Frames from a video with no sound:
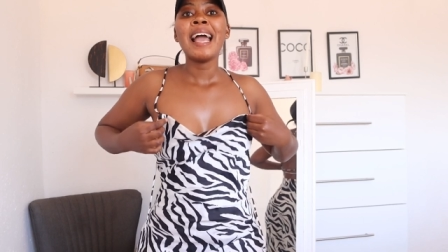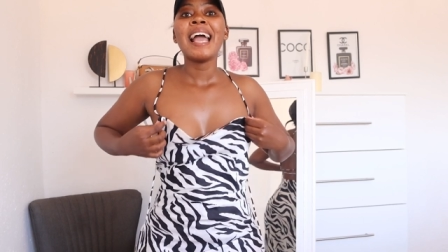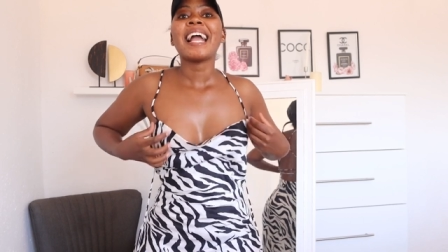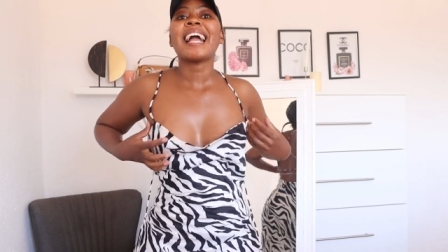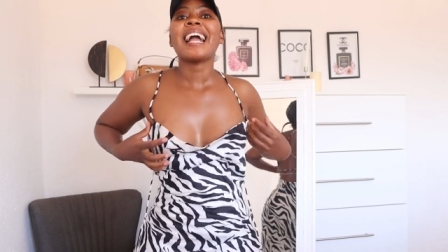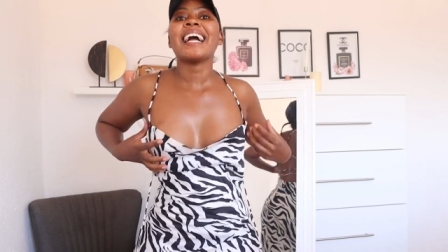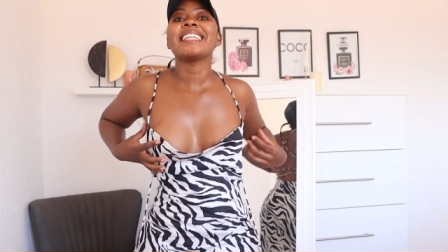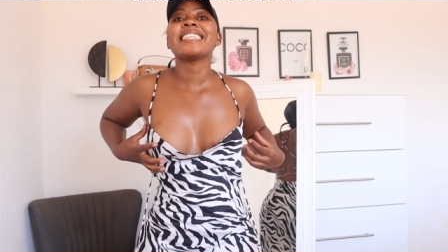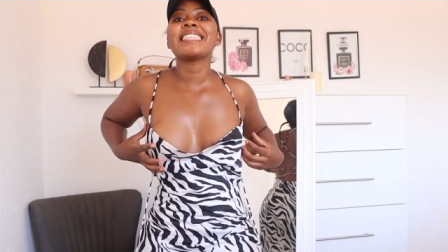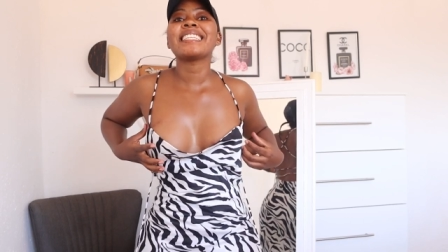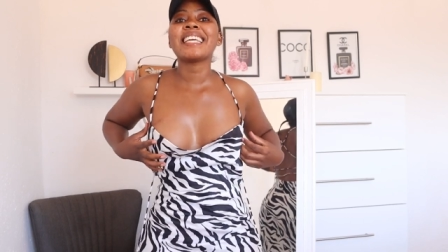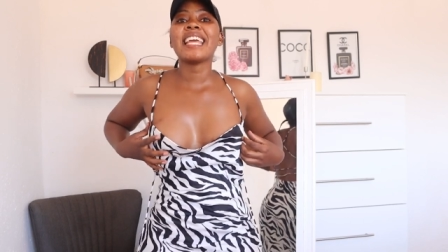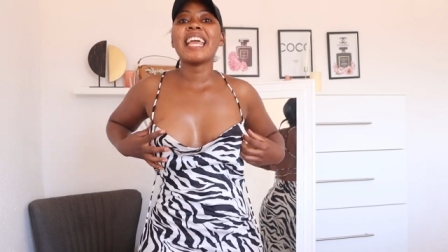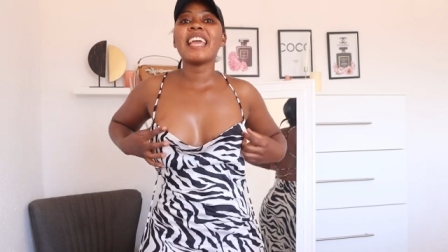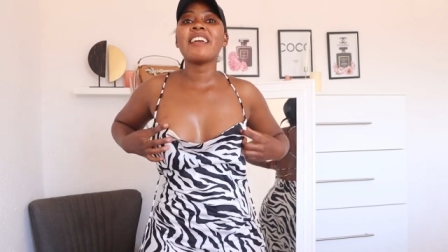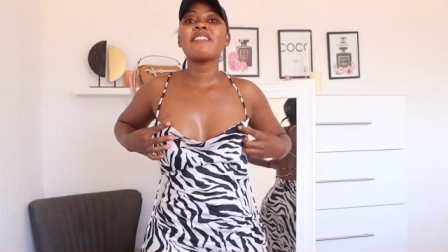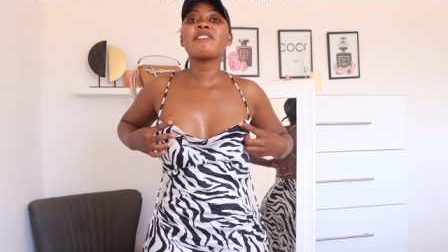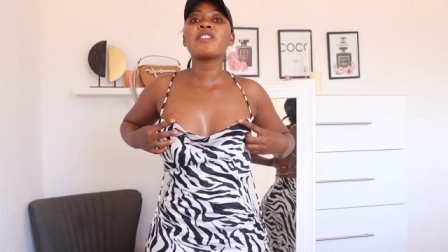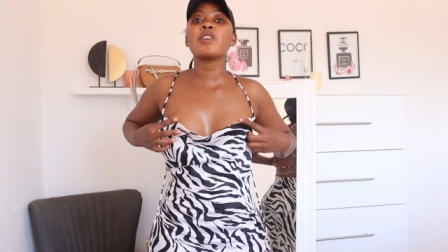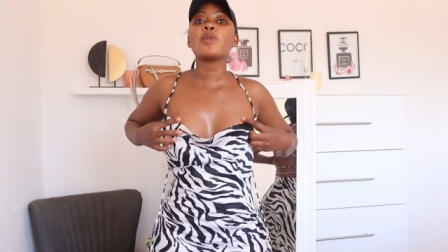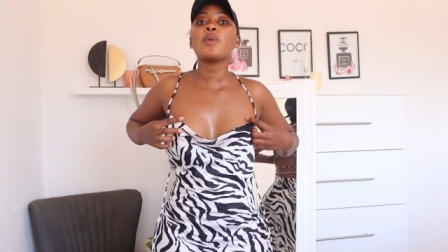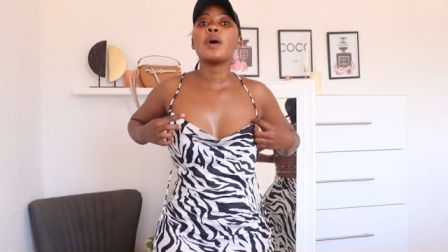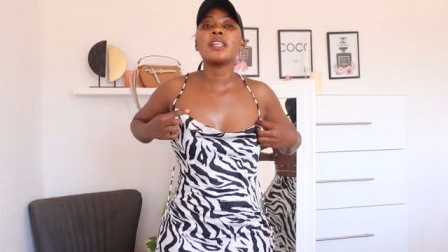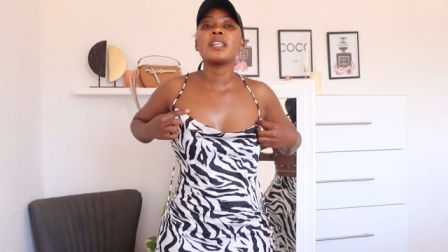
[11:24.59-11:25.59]
Kante,
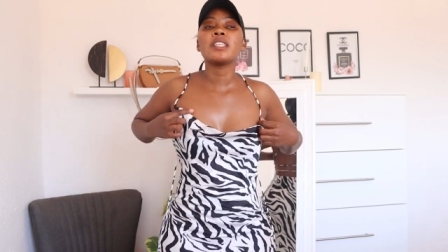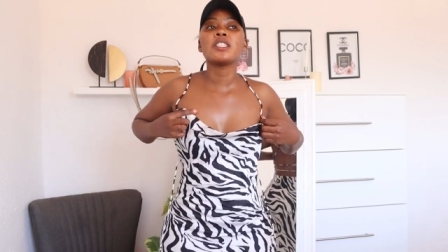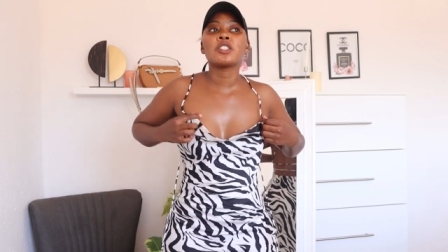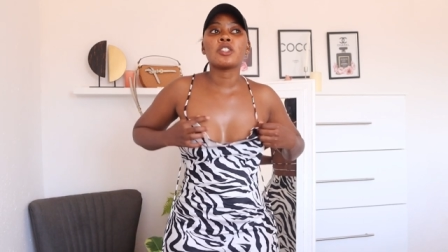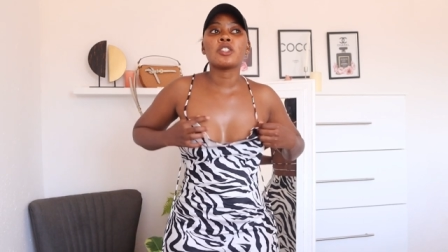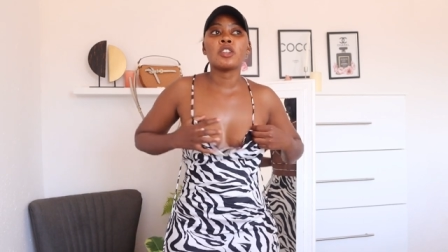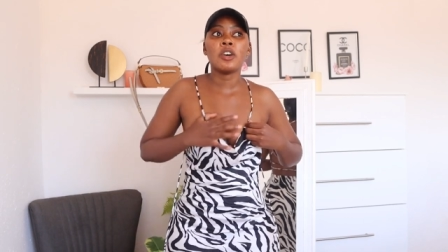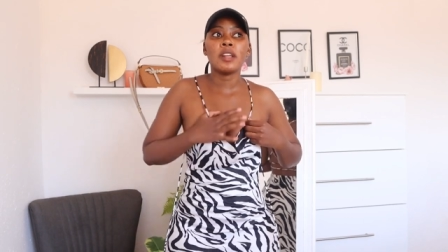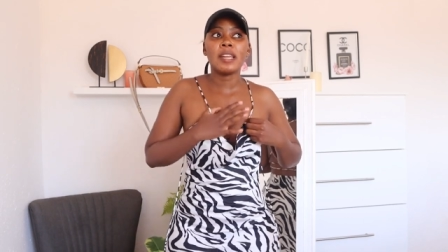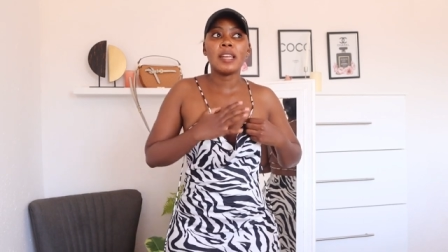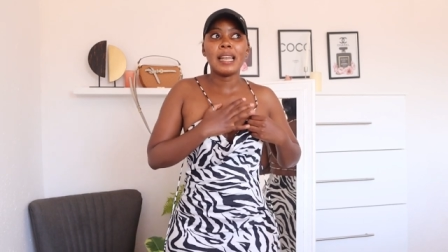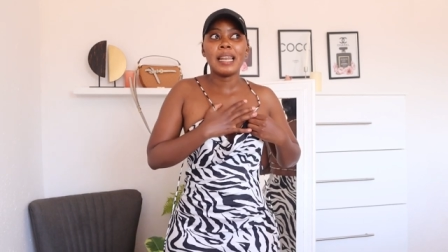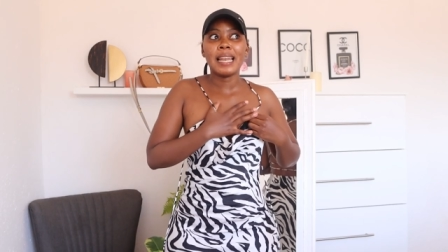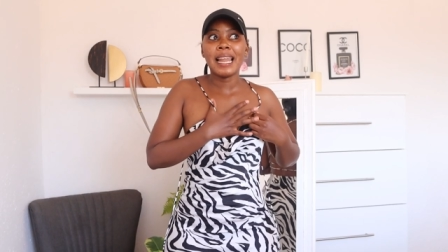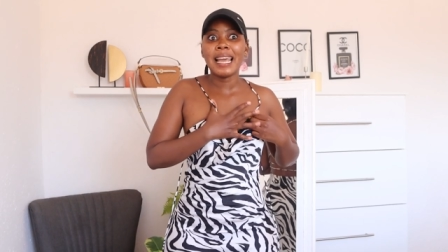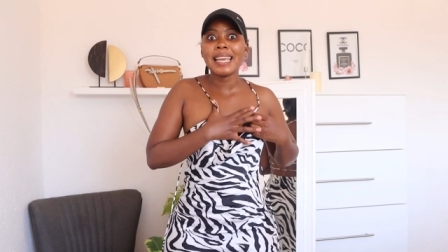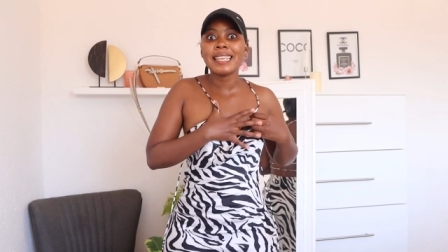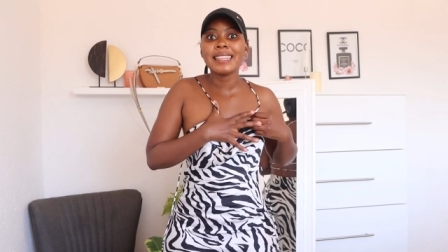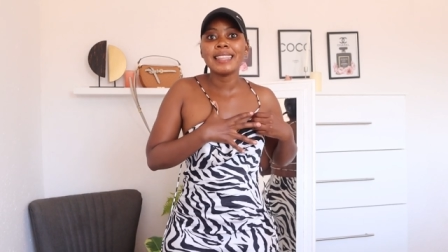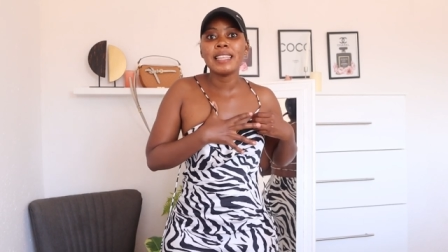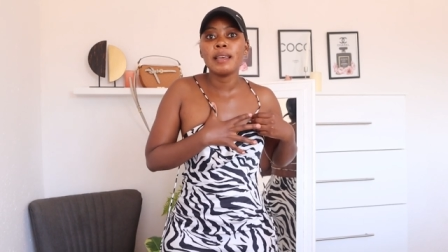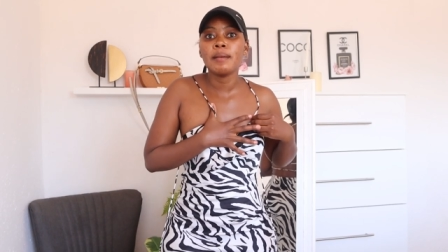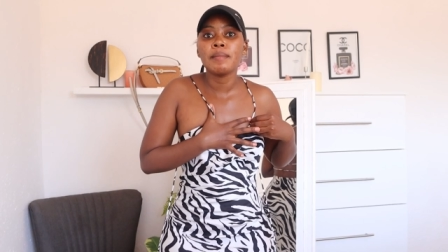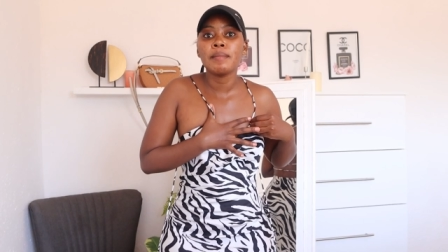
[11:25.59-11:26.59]
everyone is gonna
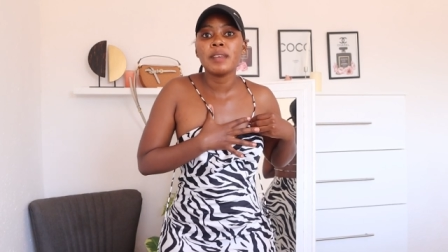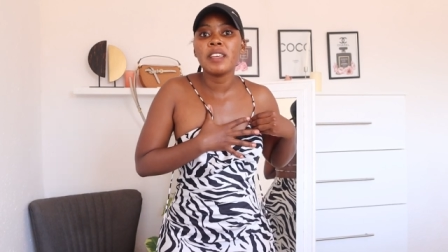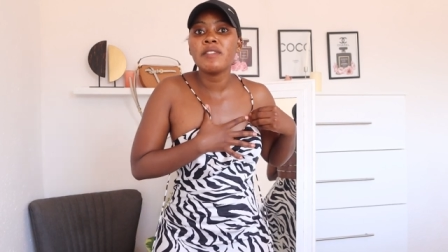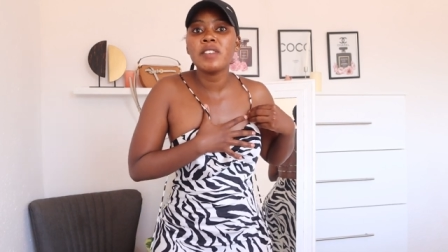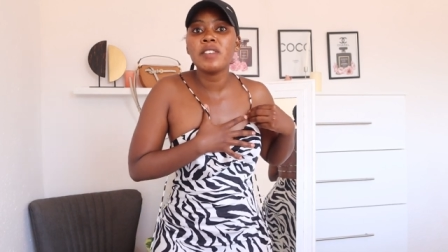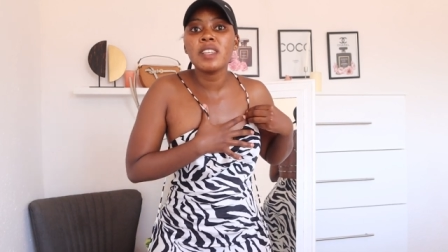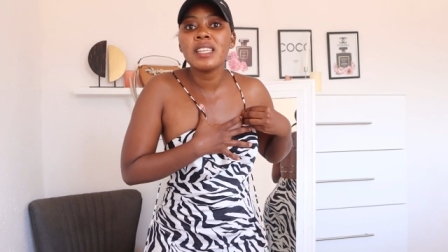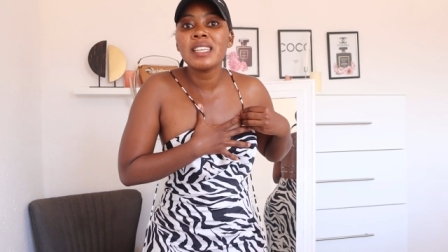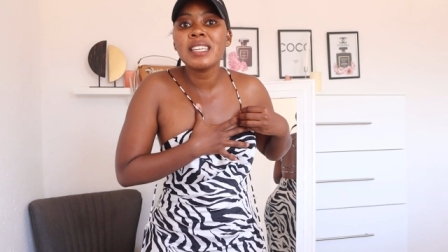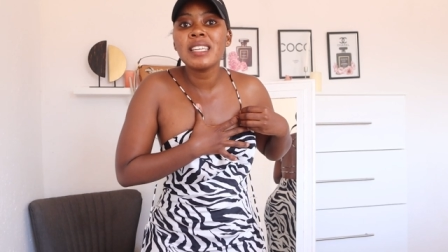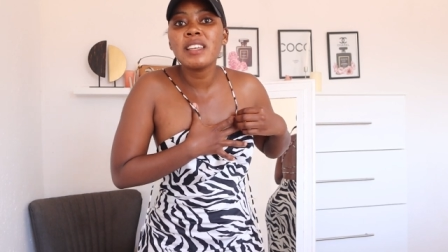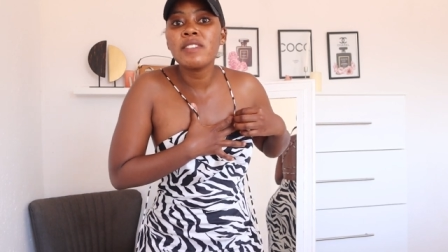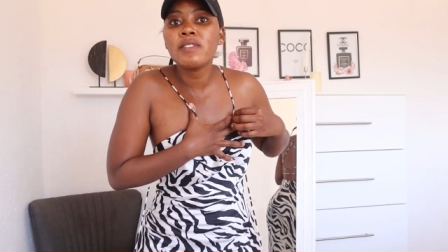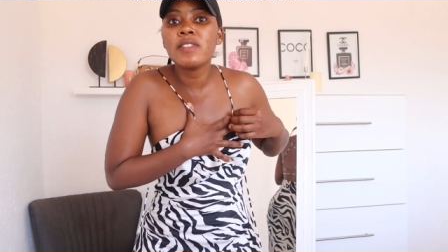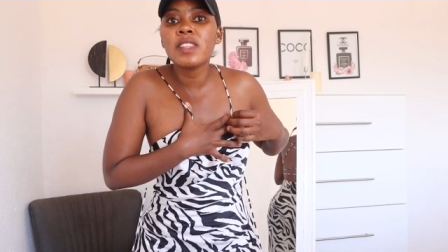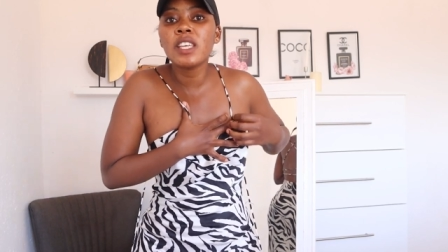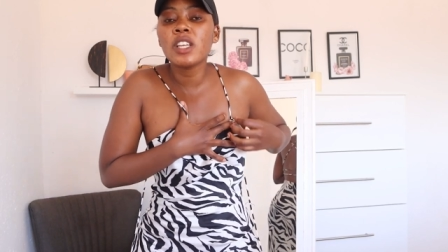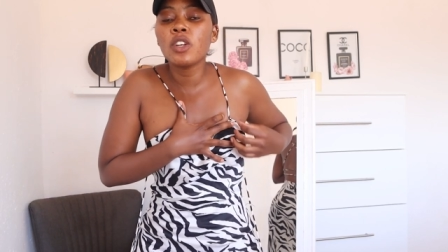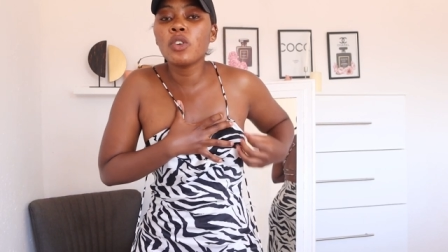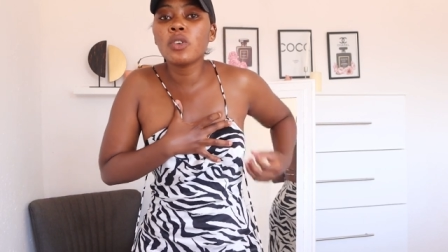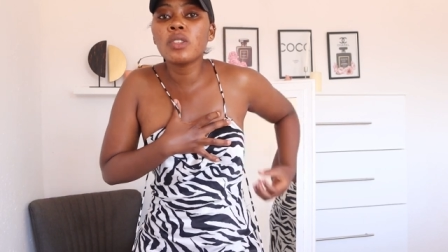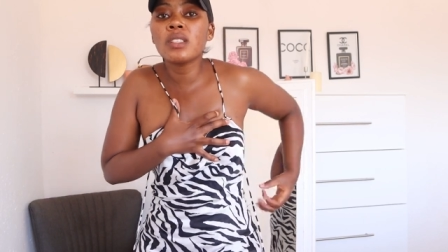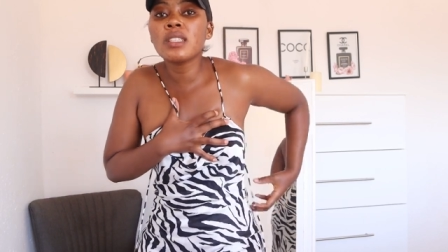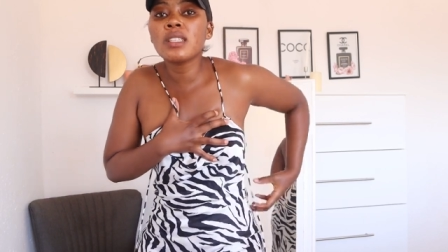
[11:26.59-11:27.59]
like them, even if they
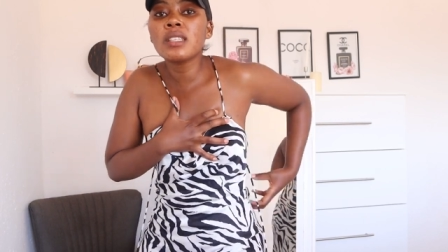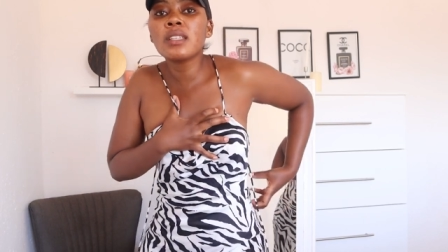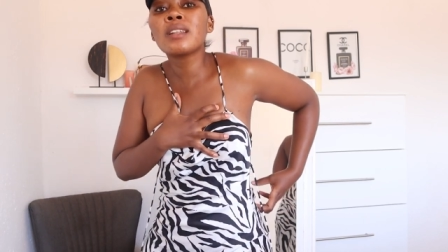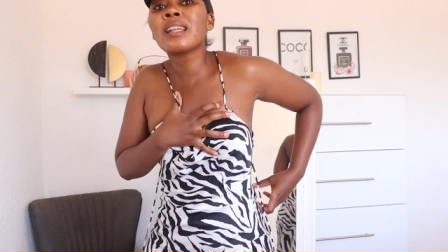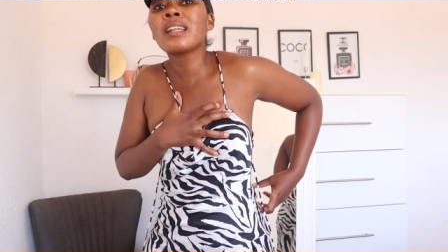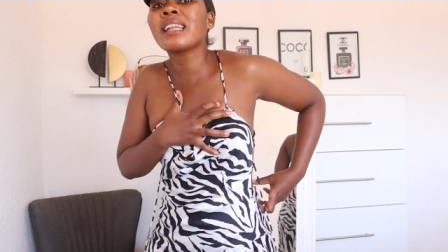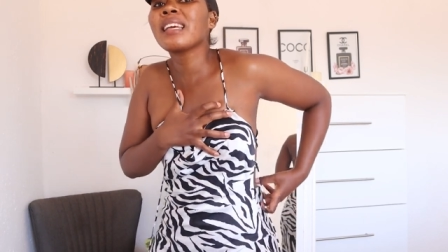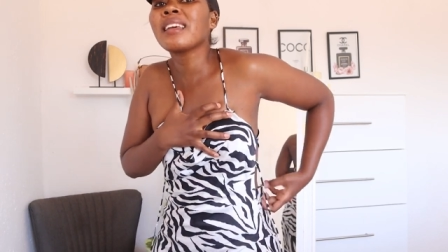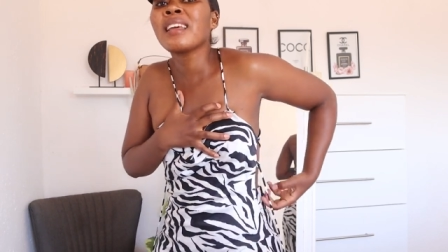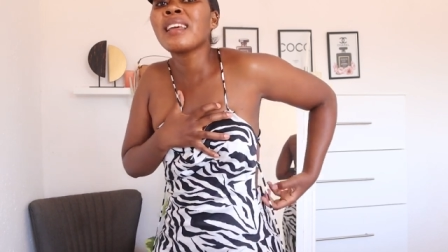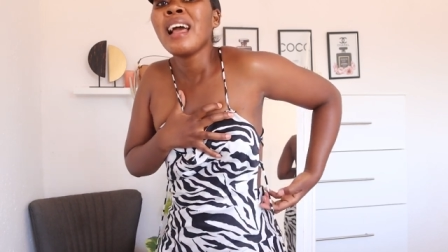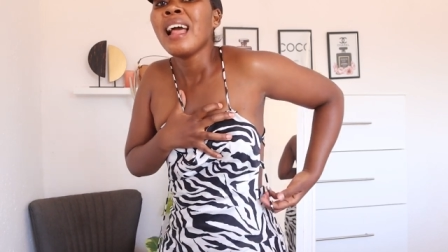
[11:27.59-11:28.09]
don't,